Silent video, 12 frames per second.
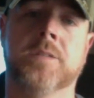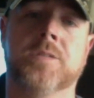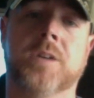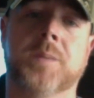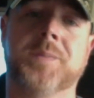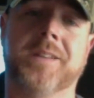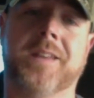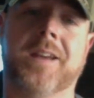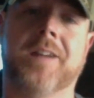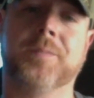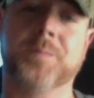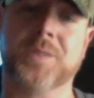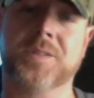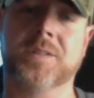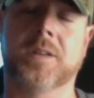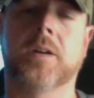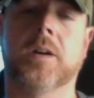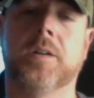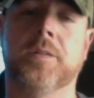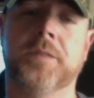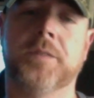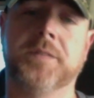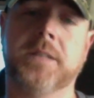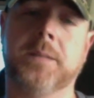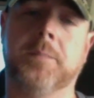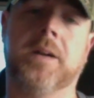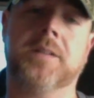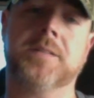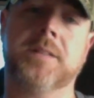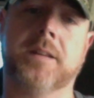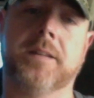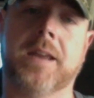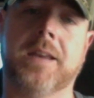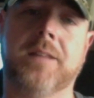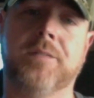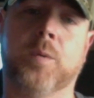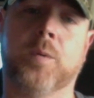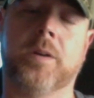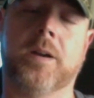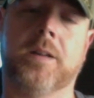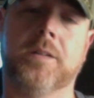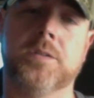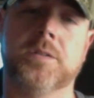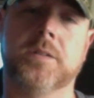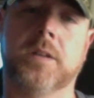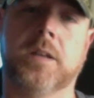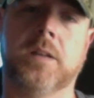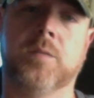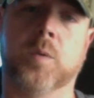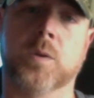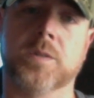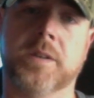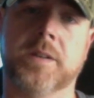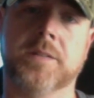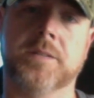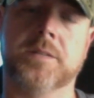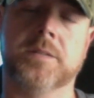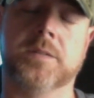Drops the account from just under 115 bucks down to $84.84.